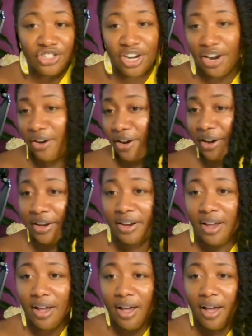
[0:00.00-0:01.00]
Sharon,
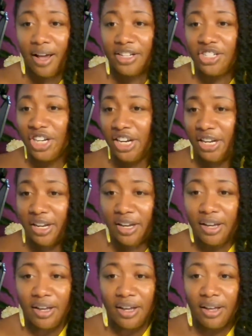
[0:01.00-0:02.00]

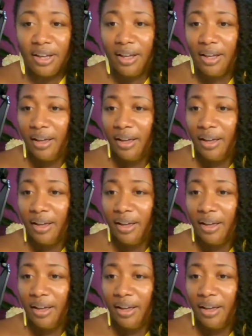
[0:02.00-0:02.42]
Agina,